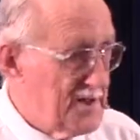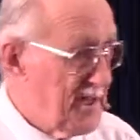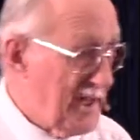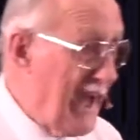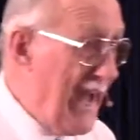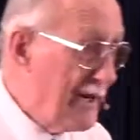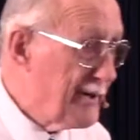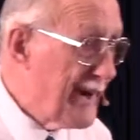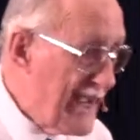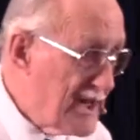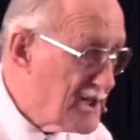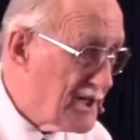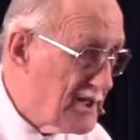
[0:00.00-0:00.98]
This is the
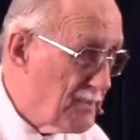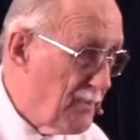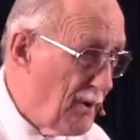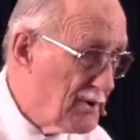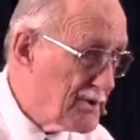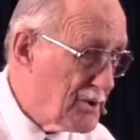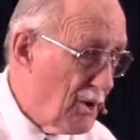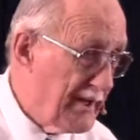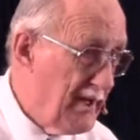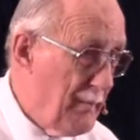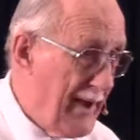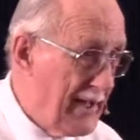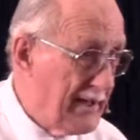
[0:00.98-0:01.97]
carnal nature that Paul's
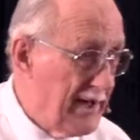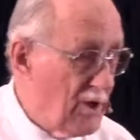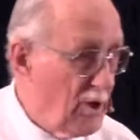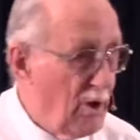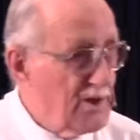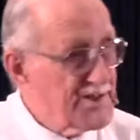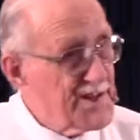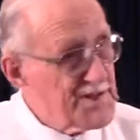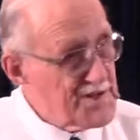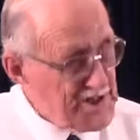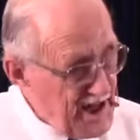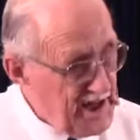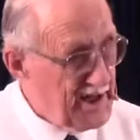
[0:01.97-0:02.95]
talking about, and he calls
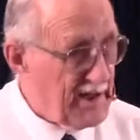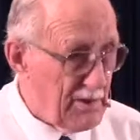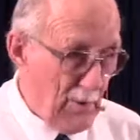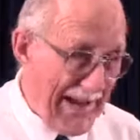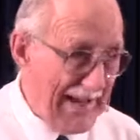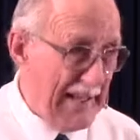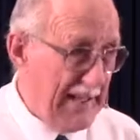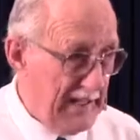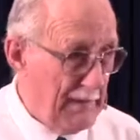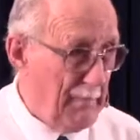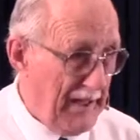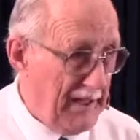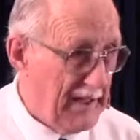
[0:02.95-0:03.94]
it sin dwelling
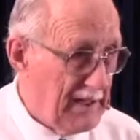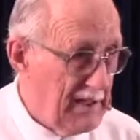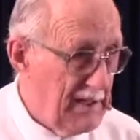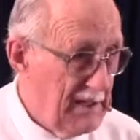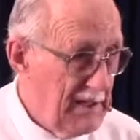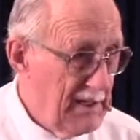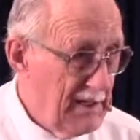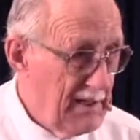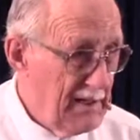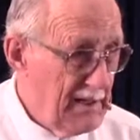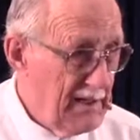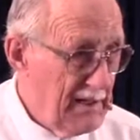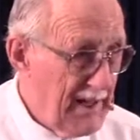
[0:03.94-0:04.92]
in me.
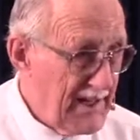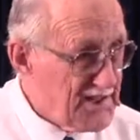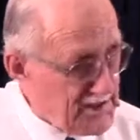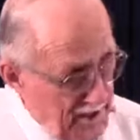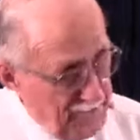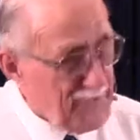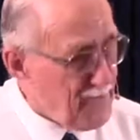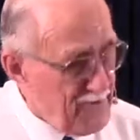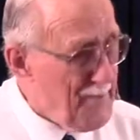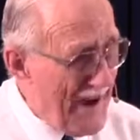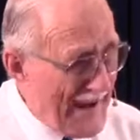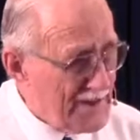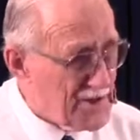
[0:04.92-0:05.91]
That's
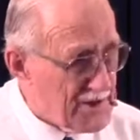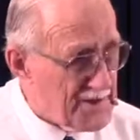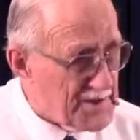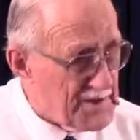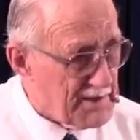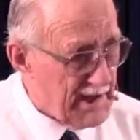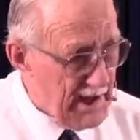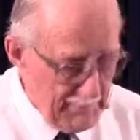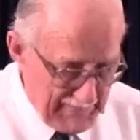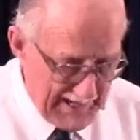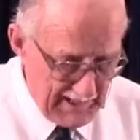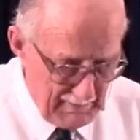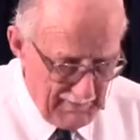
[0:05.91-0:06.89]
different from actions.
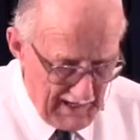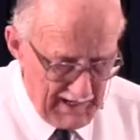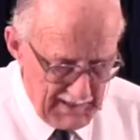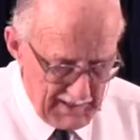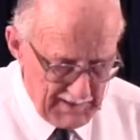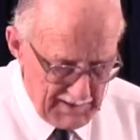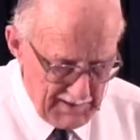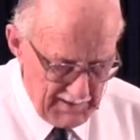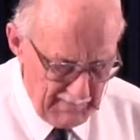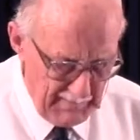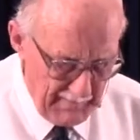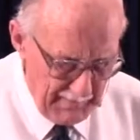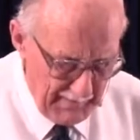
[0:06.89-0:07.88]
Keep that in mind.